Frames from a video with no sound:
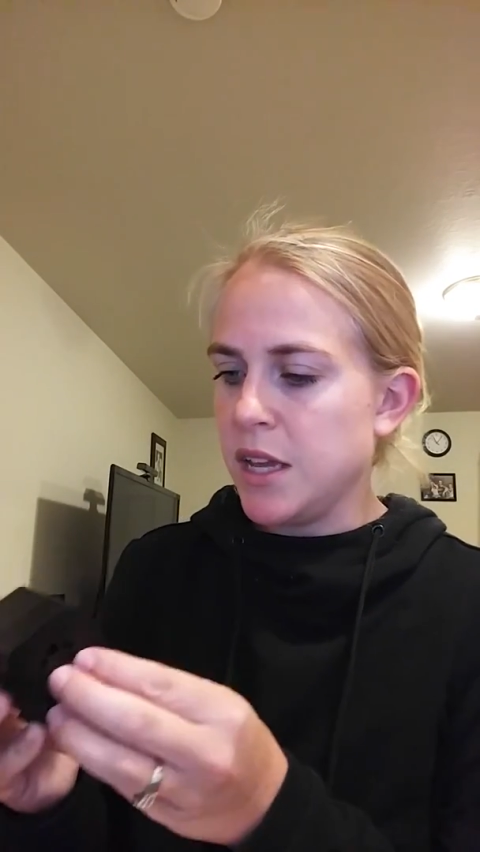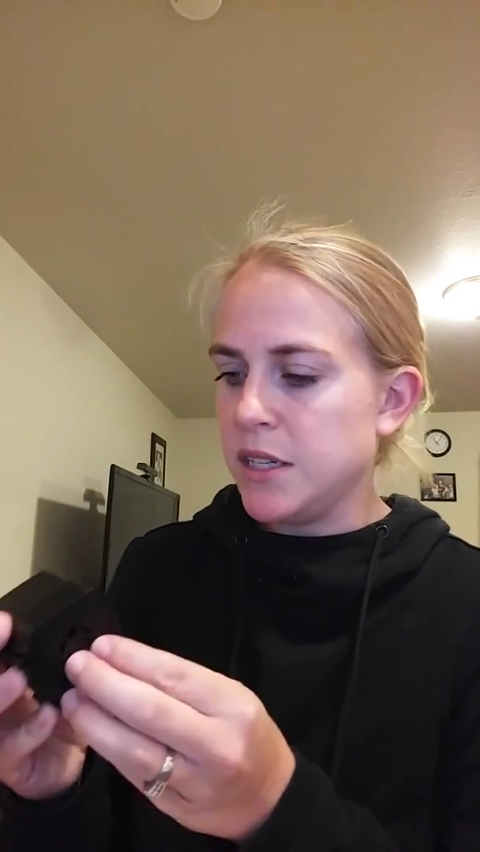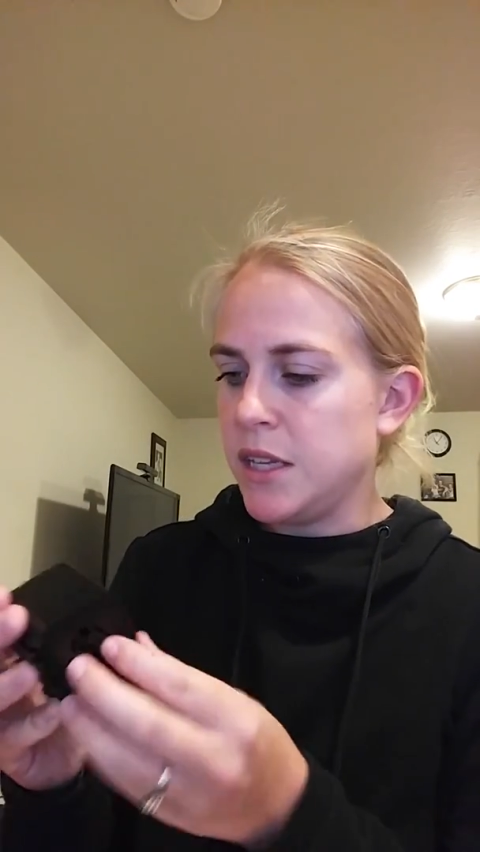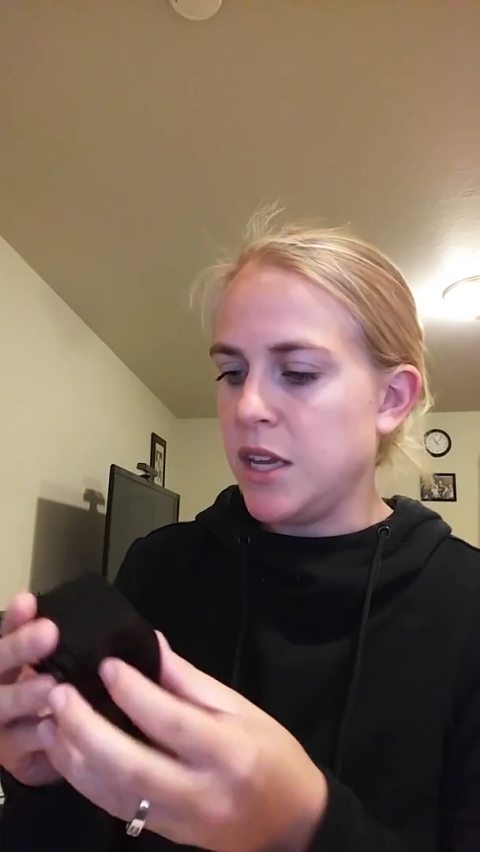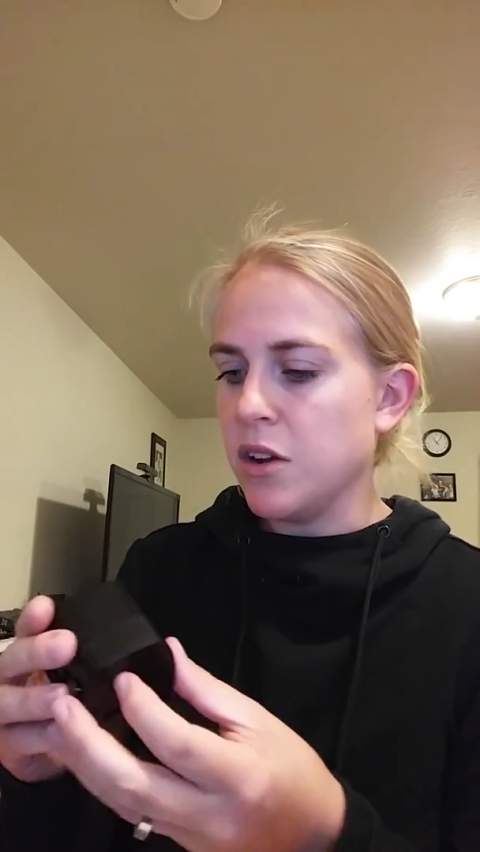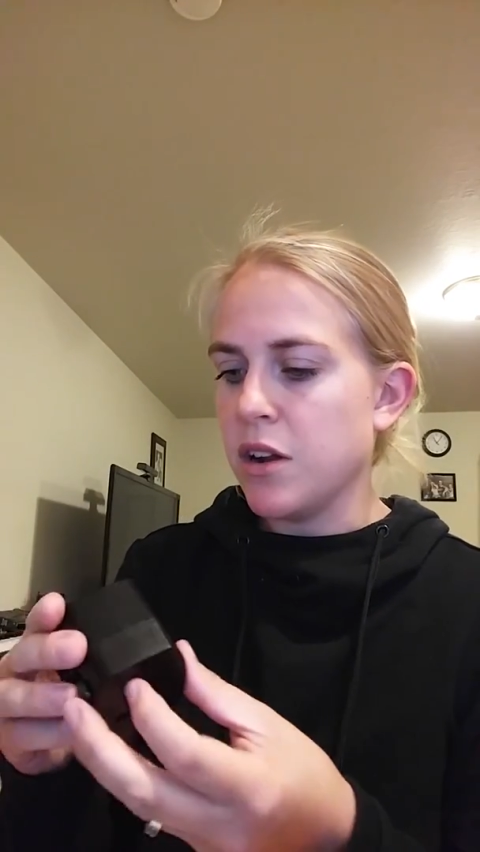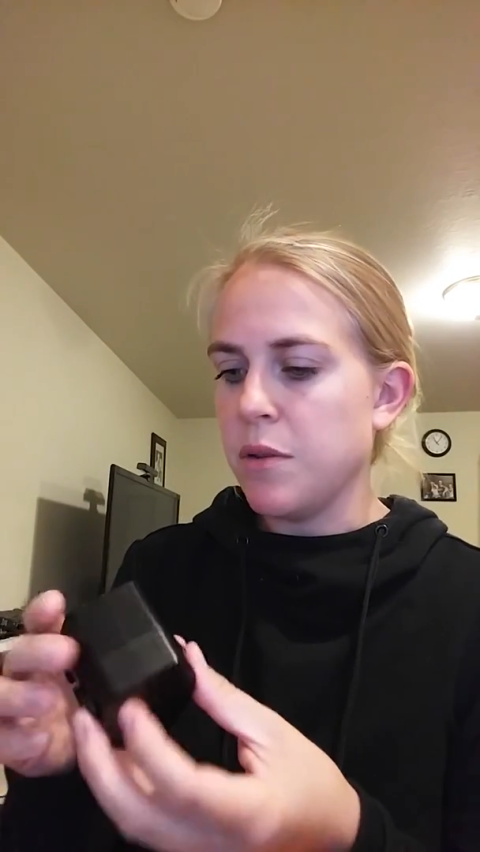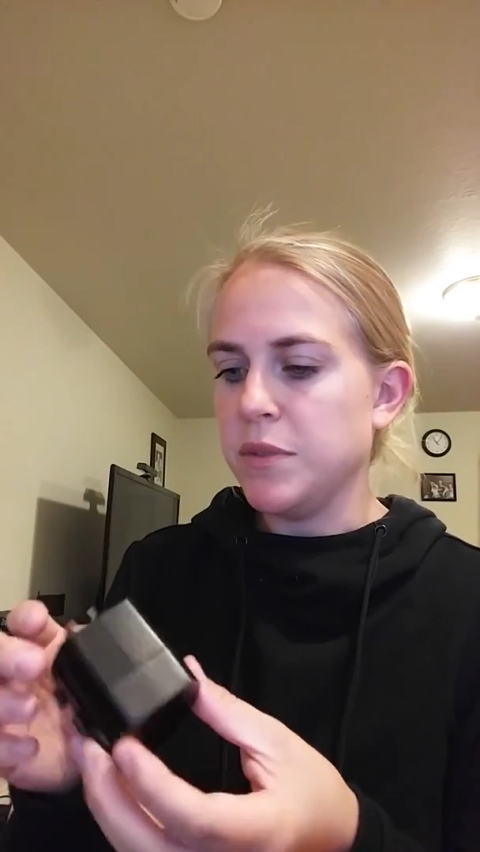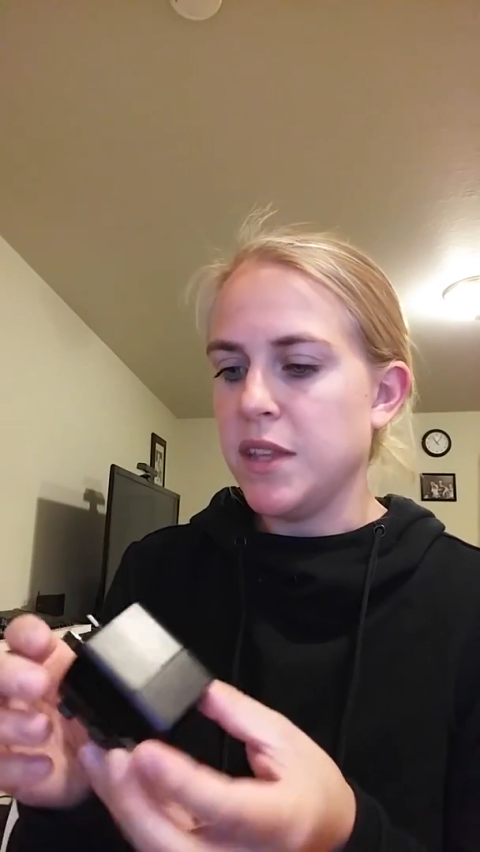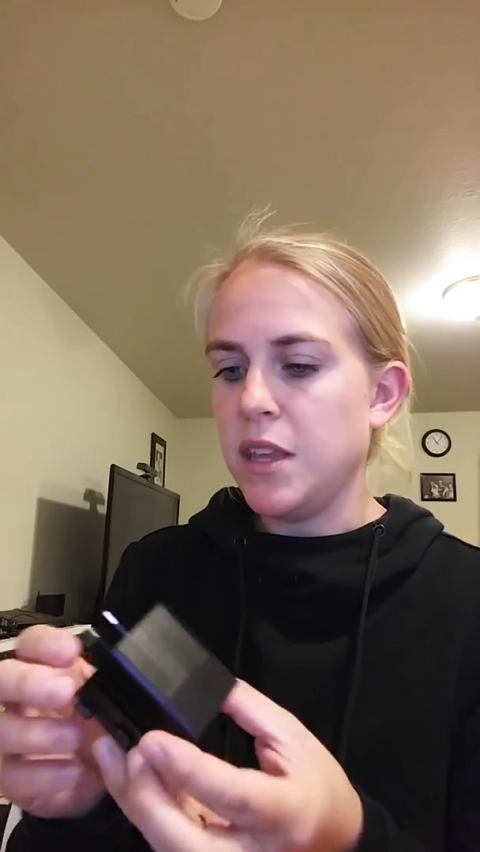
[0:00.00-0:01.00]
into here and
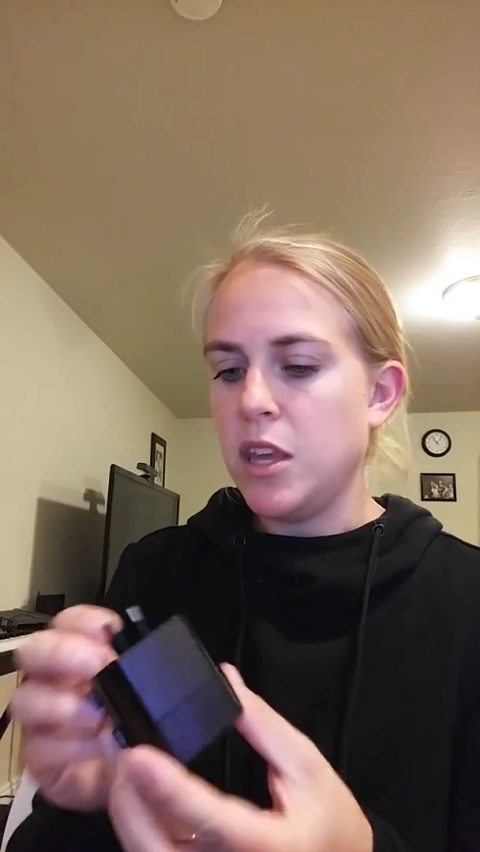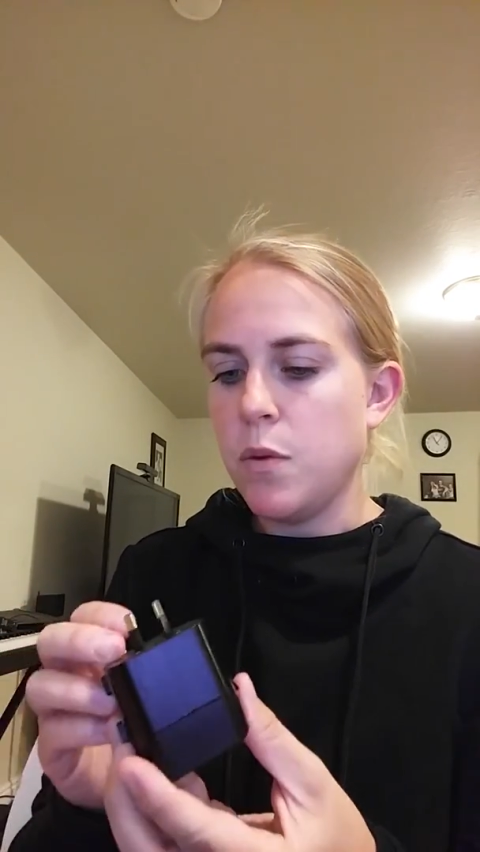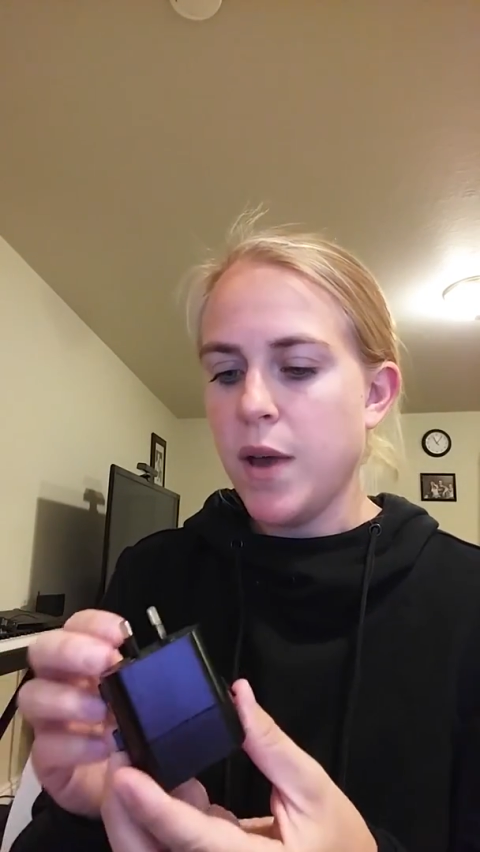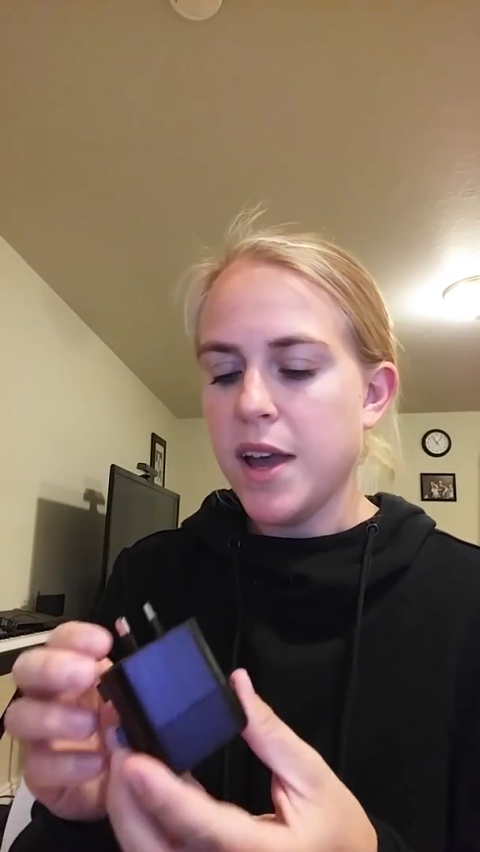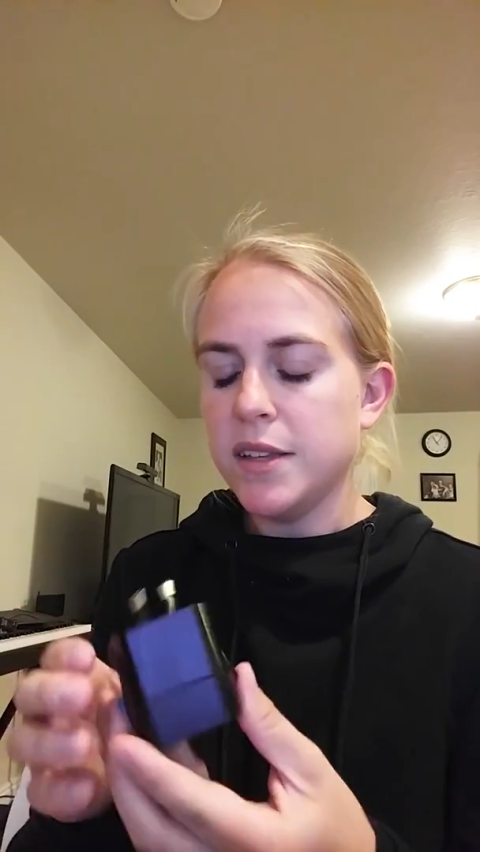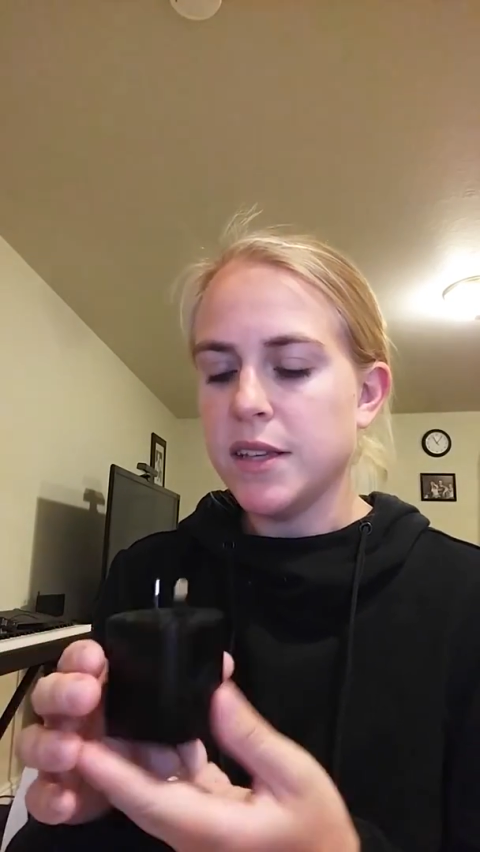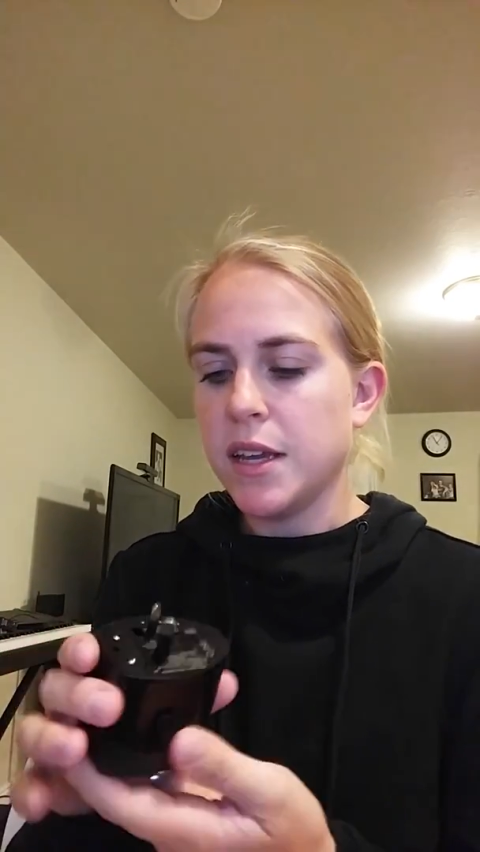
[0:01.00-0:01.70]
I was in the US,